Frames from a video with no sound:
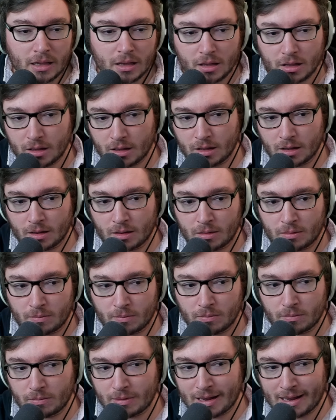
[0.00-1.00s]

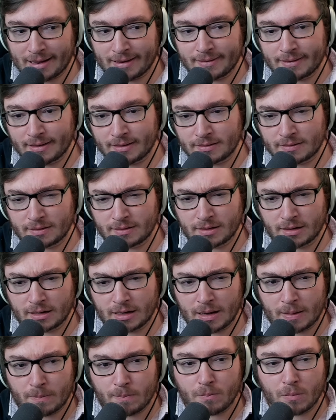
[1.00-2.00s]
And as I said,
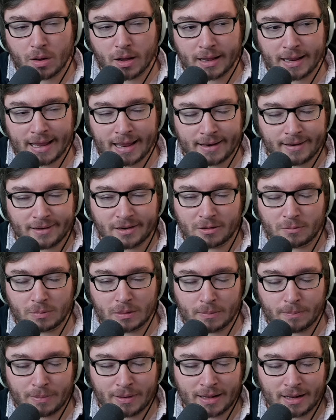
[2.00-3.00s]
it might end up
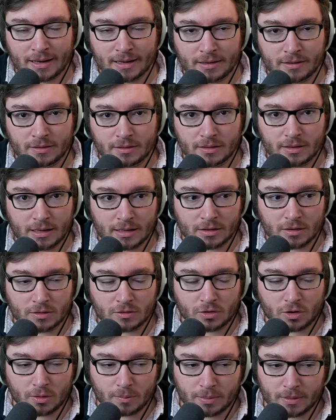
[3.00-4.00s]
being played in the
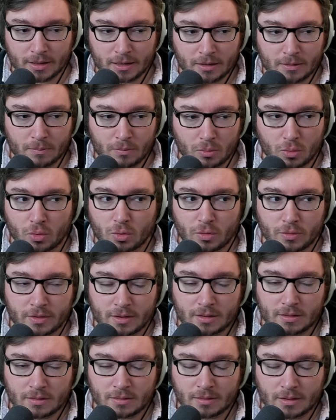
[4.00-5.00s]
top lane more
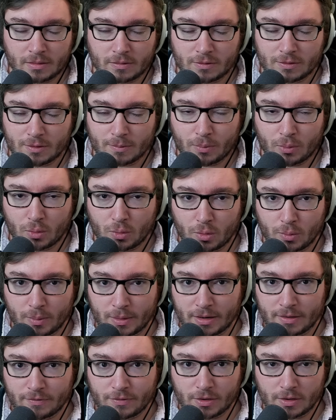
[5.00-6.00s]
than support when
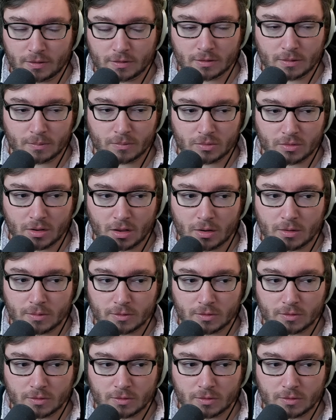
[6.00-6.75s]
it first comes out.